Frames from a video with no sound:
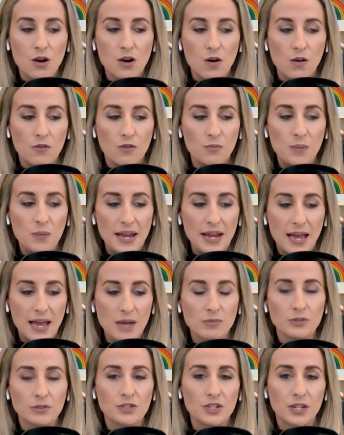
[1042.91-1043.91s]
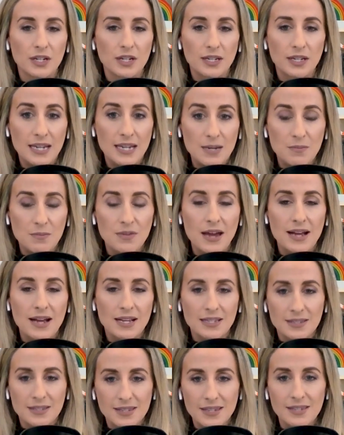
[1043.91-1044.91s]
of being able to keep that
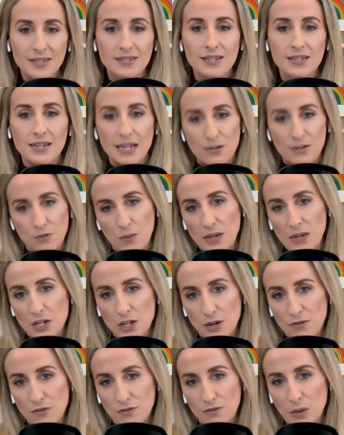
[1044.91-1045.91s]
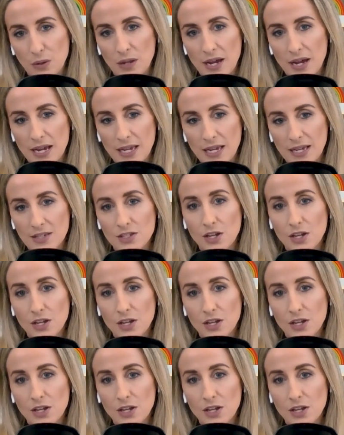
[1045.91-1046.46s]
consistent even when you don't feel like it.